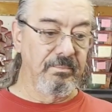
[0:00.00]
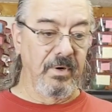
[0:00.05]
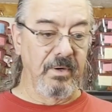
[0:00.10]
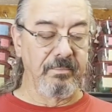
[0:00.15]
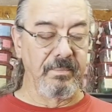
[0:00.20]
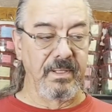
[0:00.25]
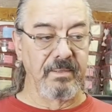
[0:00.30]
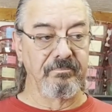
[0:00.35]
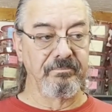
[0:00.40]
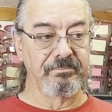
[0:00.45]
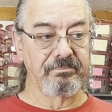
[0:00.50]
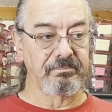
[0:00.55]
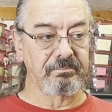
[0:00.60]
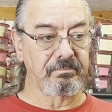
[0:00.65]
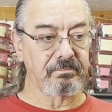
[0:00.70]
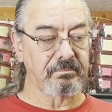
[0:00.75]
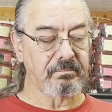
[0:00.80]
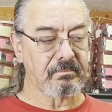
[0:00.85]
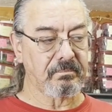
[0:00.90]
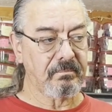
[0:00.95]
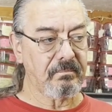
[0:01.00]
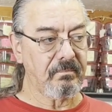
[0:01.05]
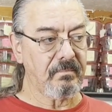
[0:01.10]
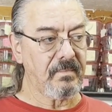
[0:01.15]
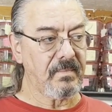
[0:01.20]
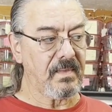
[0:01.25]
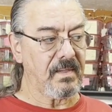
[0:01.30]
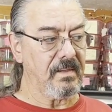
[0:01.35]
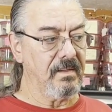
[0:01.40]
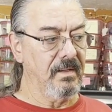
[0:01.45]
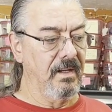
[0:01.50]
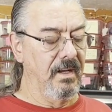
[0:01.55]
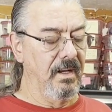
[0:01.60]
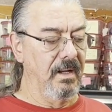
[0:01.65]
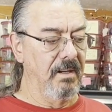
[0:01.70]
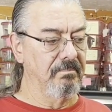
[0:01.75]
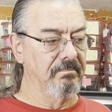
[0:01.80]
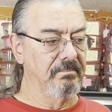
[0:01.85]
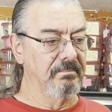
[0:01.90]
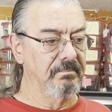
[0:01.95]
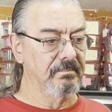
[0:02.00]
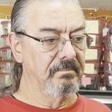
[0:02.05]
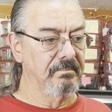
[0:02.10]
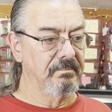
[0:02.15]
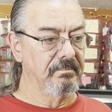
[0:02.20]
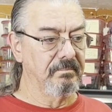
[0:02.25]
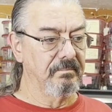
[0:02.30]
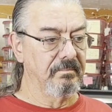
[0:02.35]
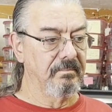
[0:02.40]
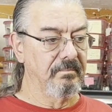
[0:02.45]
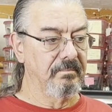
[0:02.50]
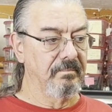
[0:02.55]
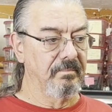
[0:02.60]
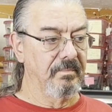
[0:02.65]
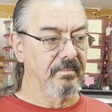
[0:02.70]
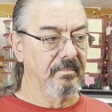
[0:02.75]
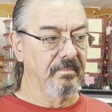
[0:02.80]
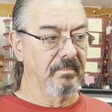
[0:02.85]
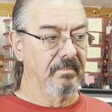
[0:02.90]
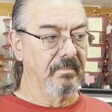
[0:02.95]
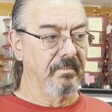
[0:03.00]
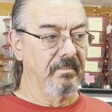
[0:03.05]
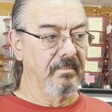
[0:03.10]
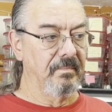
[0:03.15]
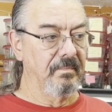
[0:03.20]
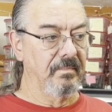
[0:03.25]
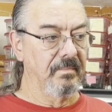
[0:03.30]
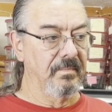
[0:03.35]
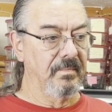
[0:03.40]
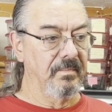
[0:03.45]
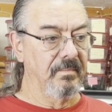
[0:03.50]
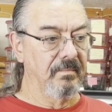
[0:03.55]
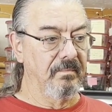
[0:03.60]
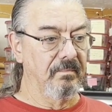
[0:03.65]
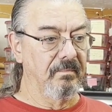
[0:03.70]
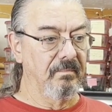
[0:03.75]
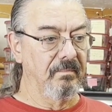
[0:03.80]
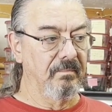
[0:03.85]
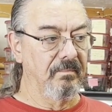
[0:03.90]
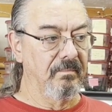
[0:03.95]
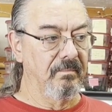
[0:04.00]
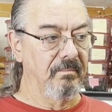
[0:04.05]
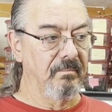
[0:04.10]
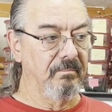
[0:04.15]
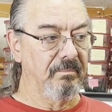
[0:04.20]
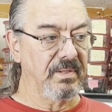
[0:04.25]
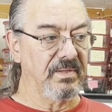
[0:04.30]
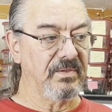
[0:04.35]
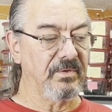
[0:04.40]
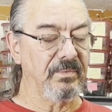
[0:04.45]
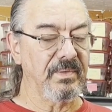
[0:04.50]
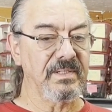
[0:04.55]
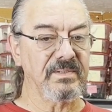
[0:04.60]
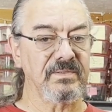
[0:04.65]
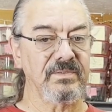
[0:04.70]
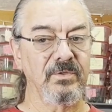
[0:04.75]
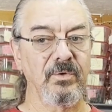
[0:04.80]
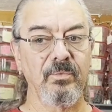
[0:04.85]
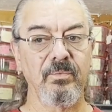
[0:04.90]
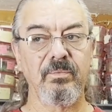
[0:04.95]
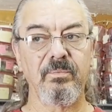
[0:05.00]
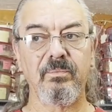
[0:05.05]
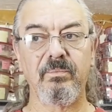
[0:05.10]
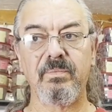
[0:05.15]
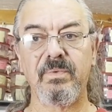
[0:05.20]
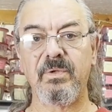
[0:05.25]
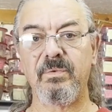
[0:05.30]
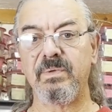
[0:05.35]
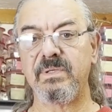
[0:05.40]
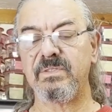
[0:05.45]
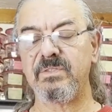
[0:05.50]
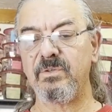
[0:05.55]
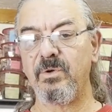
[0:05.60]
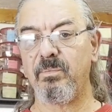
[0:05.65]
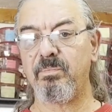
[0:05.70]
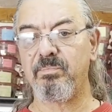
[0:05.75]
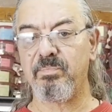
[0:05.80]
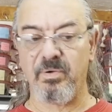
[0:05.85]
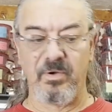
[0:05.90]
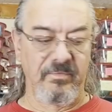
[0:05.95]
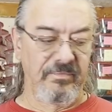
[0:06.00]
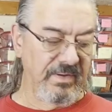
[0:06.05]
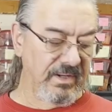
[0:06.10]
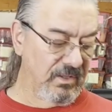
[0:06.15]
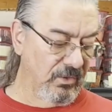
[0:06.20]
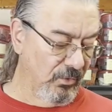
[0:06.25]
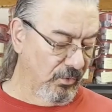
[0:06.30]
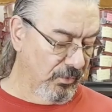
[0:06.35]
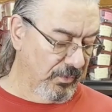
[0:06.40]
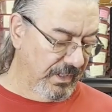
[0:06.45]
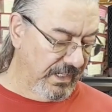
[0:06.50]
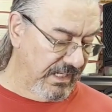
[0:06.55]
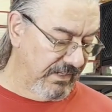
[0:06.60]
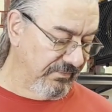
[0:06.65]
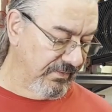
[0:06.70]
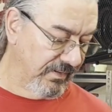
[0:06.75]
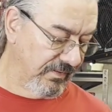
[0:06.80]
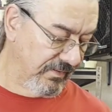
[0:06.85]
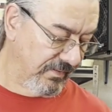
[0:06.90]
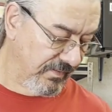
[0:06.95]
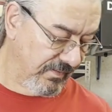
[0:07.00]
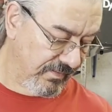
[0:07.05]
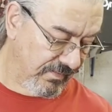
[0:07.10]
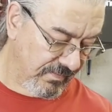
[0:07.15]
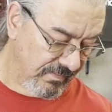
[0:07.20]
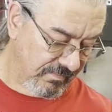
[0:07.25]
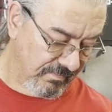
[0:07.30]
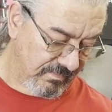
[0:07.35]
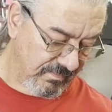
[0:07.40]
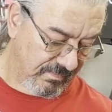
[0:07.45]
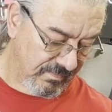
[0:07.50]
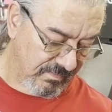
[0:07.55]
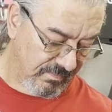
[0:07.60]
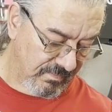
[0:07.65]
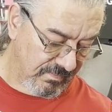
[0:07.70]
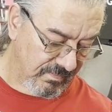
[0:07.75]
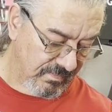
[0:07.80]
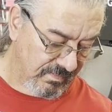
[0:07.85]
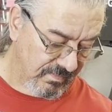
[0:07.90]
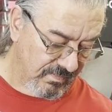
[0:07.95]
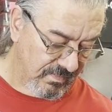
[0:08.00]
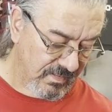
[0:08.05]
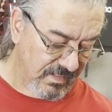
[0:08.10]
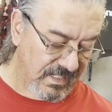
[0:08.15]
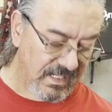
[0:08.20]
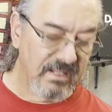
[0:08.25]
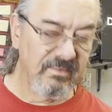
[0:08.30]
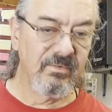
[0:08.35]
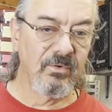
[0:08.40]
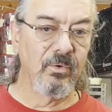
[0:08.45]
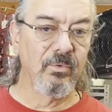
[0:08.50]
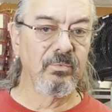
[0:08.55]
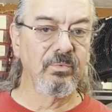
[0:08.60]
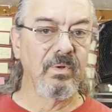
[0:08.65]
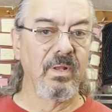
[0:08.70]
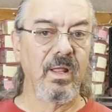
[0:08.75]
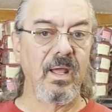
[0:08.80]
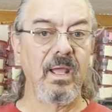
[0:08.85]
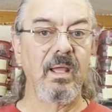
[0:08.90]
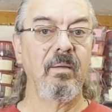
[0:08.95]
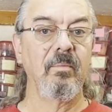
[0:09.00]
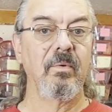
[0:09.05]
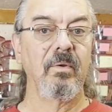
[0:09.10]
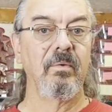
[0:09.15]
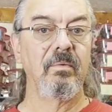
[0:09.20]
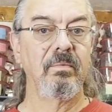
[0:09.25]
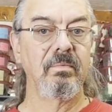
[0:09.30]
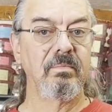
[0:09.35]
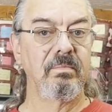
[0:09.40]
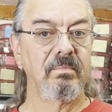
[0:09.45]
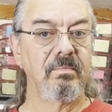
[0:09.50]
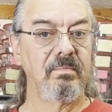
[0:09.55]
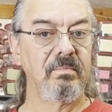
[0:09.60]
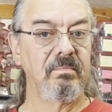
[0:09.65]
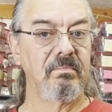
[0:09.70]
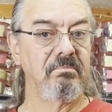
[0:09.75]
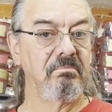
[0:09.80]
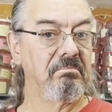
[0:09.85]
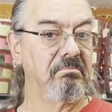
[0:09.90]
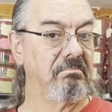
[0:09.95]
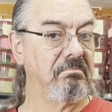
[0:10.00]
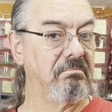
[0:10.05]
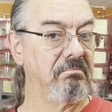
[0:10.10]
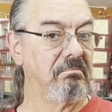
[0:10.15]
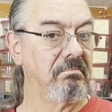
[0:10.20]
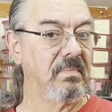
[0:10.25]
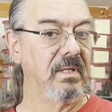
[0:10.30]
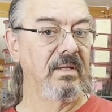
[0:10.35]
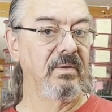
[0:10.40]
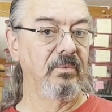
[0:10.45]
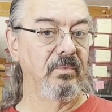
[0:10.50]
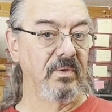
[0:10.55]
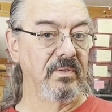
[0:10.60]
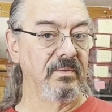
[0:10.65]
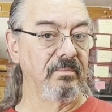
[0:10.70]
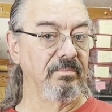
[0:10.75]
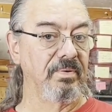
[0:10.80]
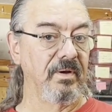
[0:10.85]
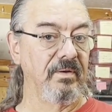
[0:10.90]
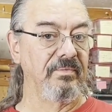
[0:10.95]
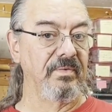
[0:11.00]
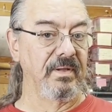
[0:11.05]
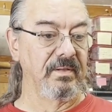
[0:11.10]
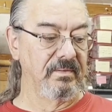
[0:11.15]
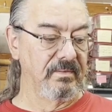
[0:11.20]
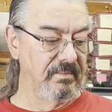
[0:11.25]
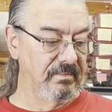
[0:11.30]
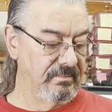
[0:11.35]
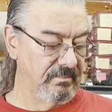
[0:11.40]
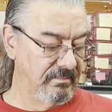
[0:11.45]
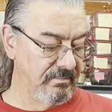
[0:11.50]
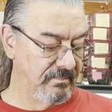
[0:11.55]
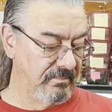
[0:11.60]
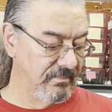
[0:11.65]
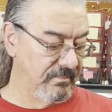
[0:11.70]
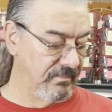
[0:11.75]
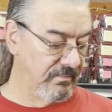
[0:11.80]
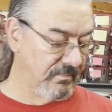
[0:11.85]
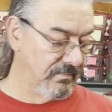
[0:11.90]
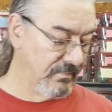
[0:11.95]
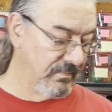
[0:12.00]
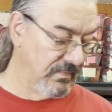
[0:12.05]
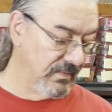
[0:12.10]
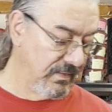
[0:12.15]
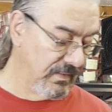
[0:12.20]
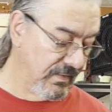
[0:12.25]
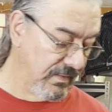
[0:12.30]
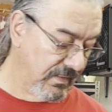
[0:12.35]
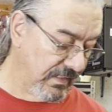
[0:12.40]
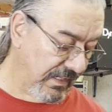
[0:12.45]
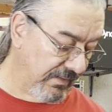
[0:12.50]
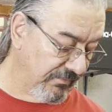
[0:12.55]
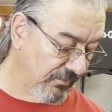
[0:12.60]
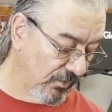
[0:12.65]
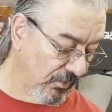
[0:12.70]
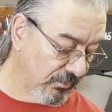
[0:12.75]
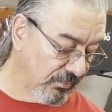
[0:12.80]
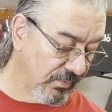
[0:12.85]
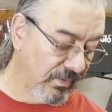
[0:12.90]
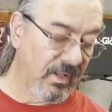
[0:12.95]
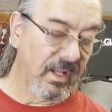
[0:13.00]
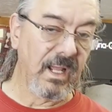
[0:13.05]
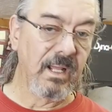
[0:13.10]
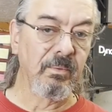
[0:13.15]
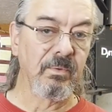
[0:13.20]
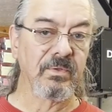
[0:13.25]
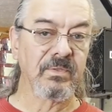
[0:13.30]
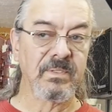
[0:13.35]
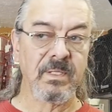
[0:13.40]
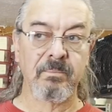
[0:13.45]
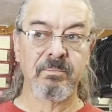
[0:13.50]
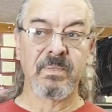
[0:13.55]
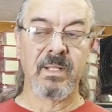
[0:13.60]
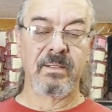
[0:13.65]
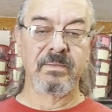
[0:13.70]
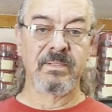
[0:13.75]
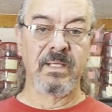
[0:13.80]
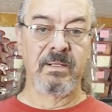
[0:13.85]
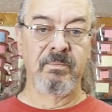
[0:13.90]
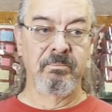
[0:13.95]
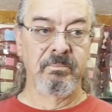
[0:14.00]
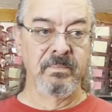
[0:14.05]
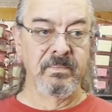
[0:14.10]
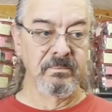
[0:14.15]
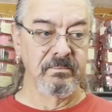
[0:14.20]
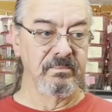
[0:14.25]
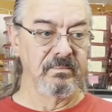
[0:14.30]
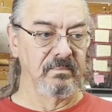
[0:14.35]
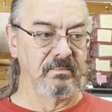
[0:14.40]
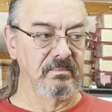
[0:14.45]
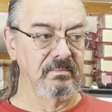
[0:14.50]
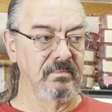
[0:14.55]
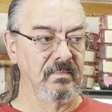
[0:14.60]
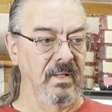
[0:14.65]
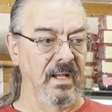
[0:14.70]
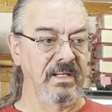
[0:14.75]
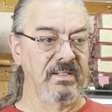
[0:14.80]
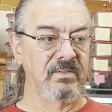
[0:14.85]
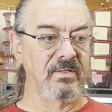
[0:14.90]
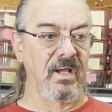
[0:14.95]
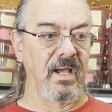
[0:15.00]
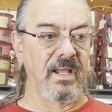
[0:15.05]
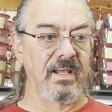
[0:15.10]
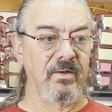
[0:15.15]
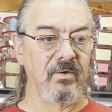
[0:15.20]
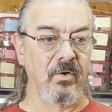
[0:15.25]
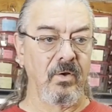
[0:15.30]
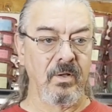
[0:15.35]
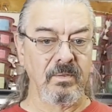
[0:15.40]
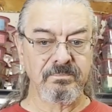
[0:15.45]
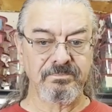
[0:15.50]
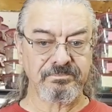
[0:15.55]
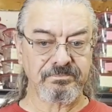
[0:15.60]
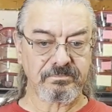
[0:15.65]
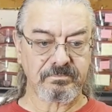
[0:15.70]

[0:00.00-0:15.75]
me. But there is no perfect lure. Even Old Reliable wasn't perfect. Even Old Reliable, sometimes I'd tie it on